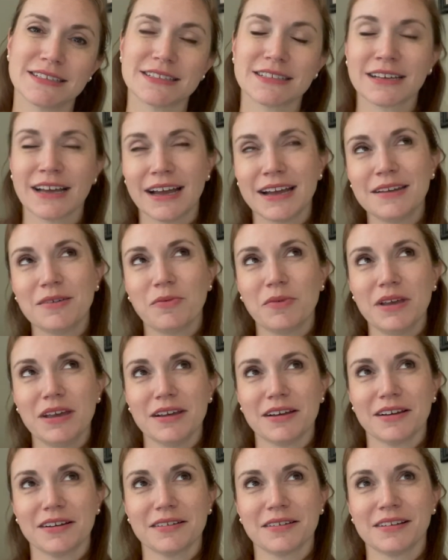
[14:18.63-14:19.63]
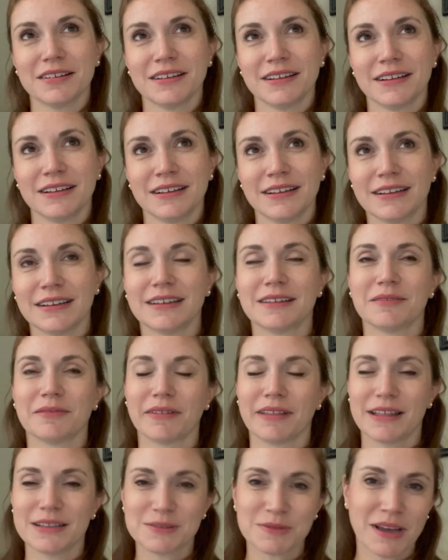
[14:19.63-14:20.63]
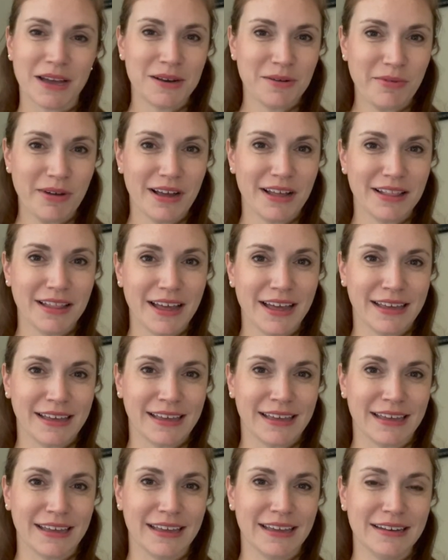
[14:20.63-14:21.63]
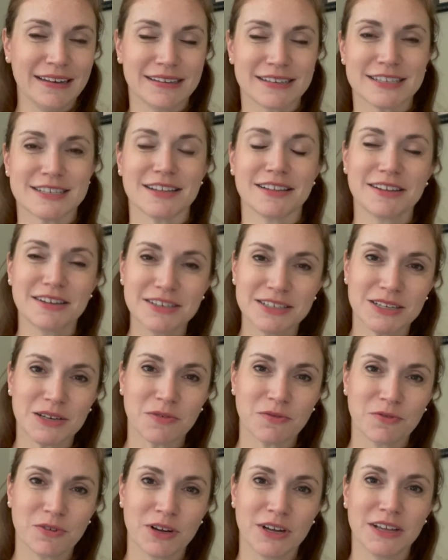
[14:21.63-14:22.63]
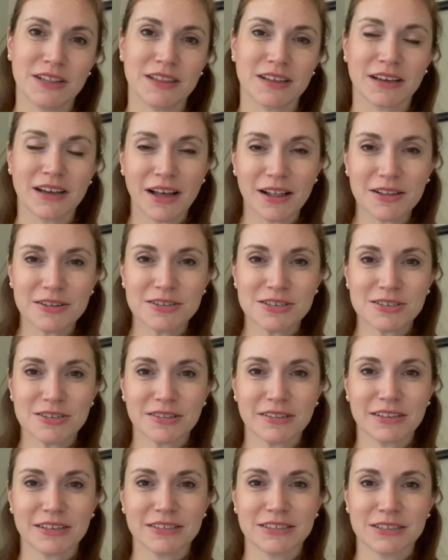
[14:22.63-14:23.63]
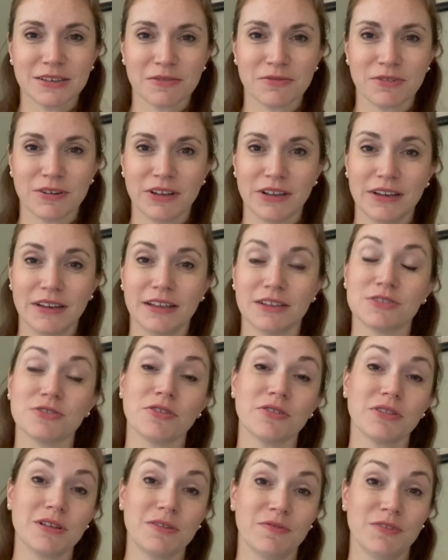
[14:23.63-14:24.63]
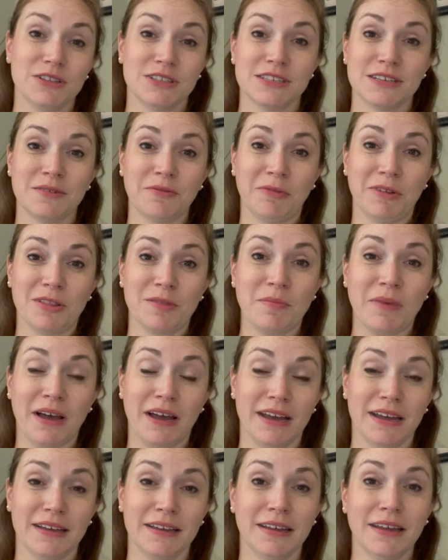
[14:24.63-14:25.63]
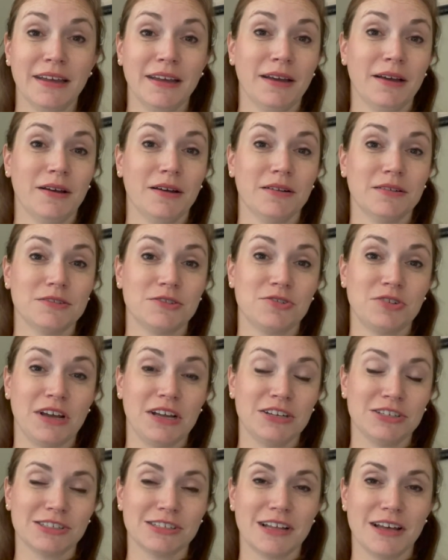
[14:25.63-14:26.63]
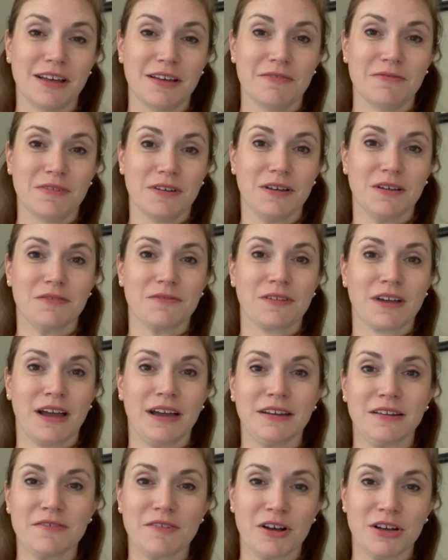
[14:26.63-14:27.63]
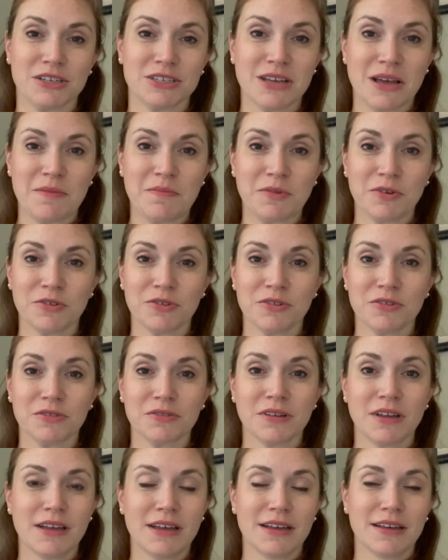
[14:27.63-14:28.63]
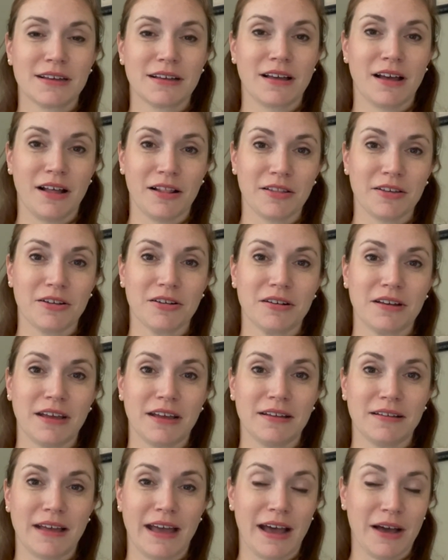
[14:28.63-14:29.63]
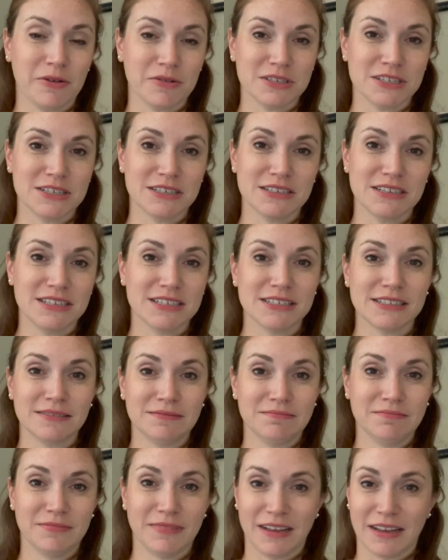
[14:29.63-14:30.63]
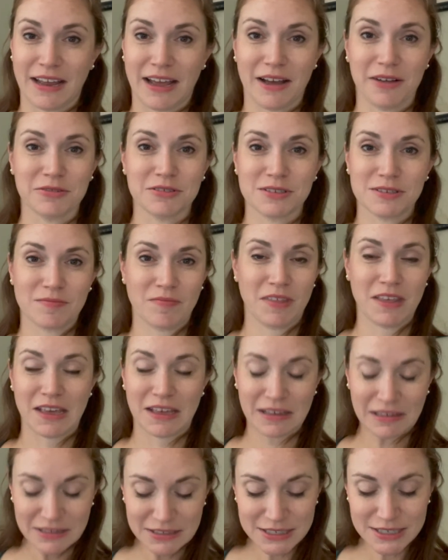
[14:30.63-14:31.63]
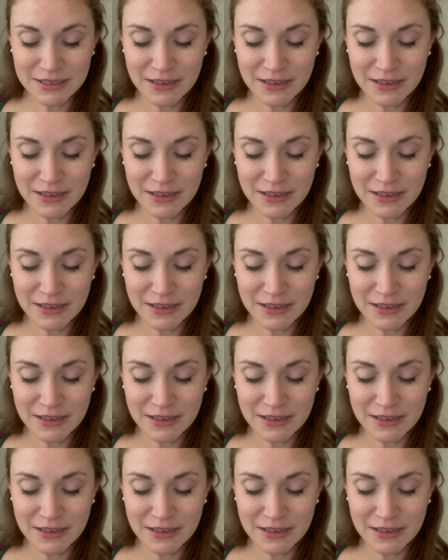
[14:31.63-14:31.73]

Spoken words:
It's kind of weird. Well, that's kind of why I like it. It's a little different. The colors are a little different. It totally fits in with my strange love of kind of autumnal colored houses and house things.